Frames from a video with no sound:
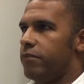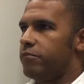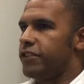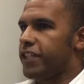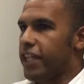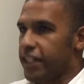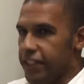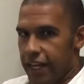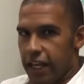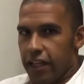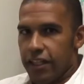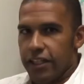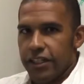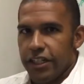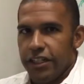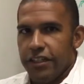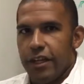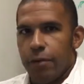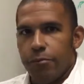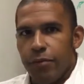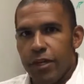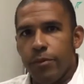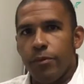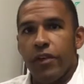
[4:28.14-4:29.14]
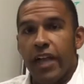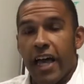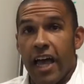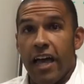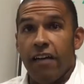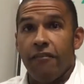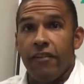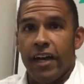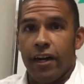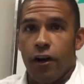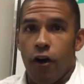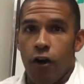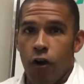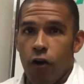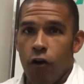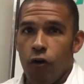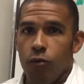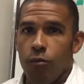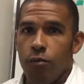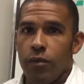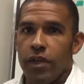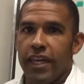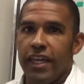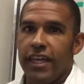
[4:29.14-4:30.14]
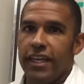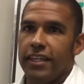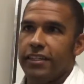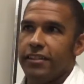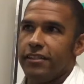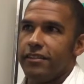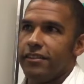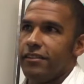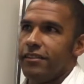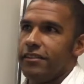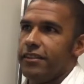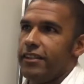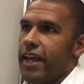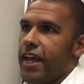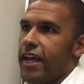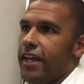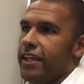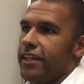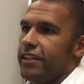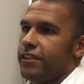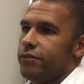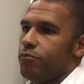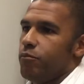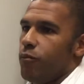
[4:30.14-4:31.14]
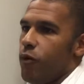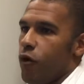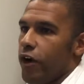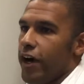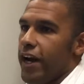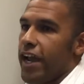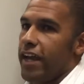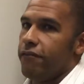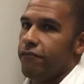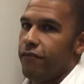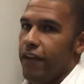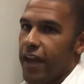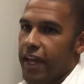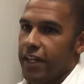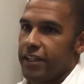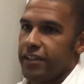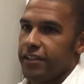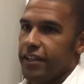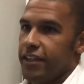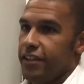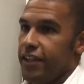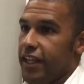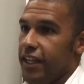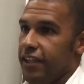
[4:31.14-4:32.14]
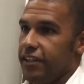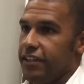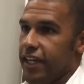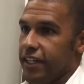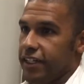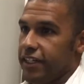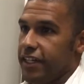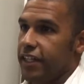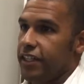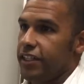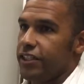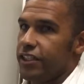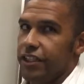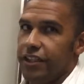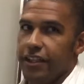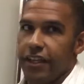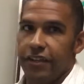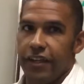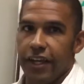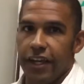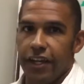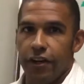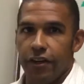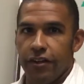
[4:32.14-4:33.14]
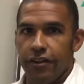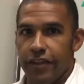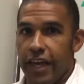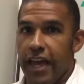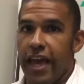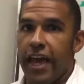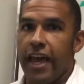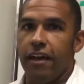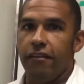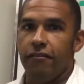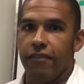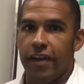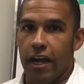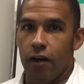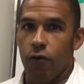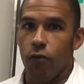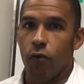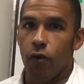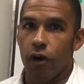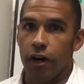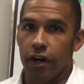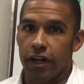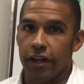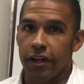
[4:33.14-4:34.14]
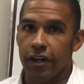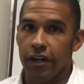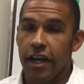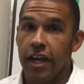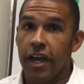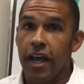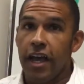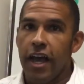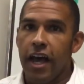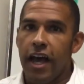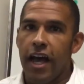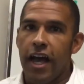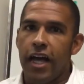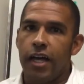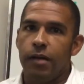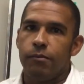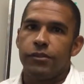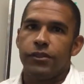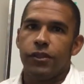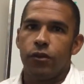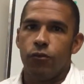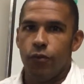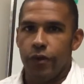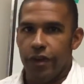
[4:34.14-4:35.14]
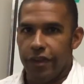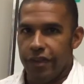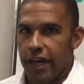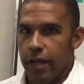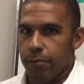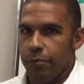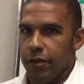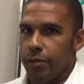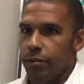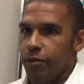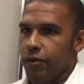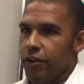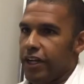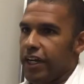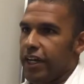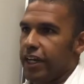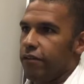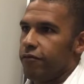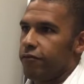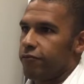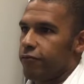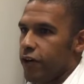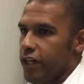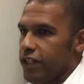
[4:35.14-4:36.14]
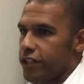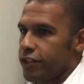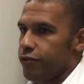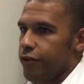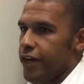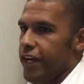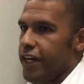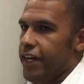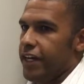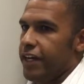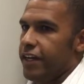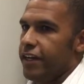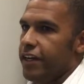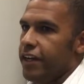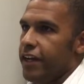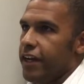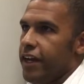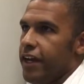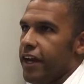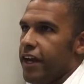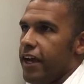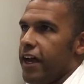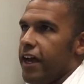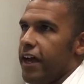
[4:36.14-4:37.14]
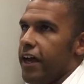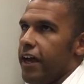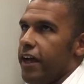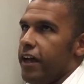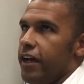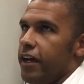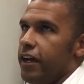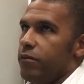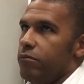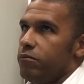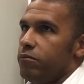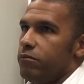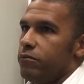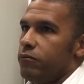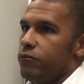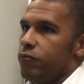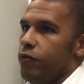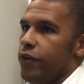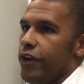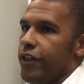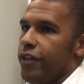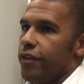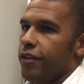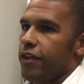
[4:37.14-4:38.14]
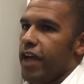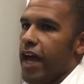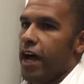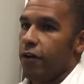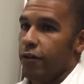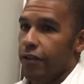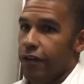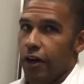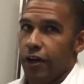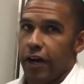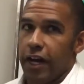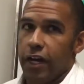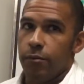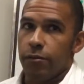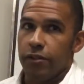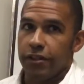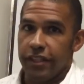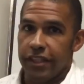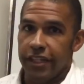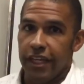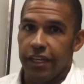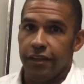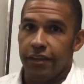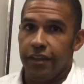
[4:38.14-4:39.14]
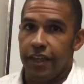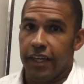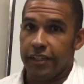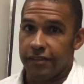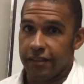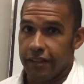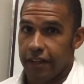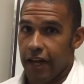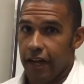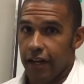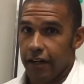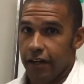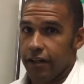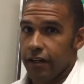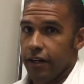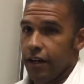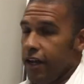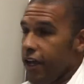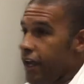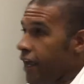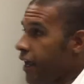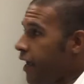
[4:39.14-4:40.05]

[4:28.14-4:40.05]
technology that people have at home is more advanced than the technology that they have at work. So with that, people are getting frustrated with how they're able to get things done